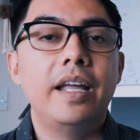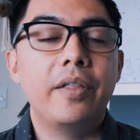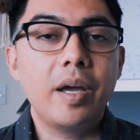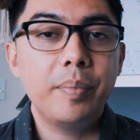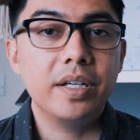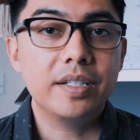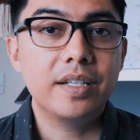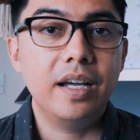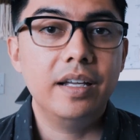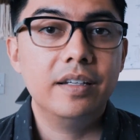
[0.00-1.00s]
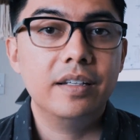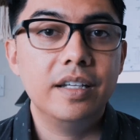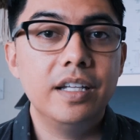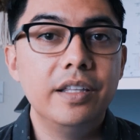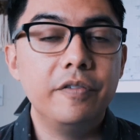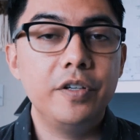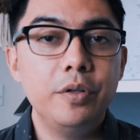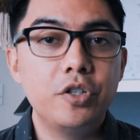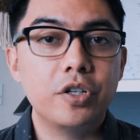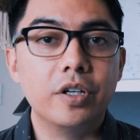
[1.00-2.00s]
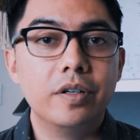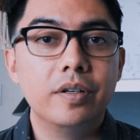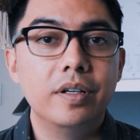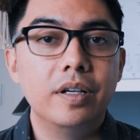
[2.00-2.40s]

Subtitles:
Now, that being said, in the future,